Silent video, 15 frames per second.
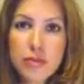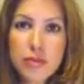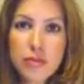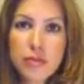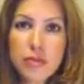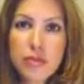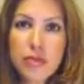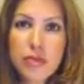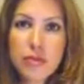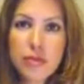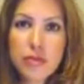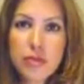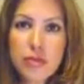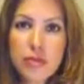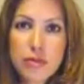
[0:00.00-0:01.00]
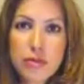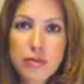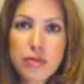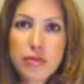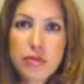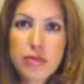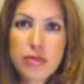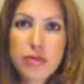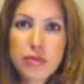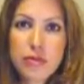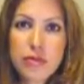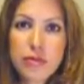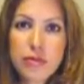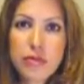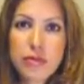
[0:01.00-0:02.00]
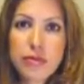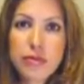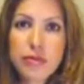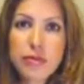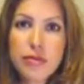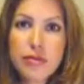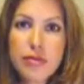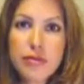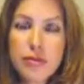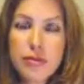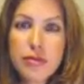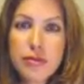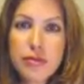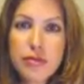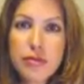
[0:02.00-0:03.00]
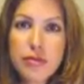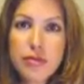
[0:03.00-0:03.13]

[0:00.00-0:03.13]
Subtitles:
[no speech]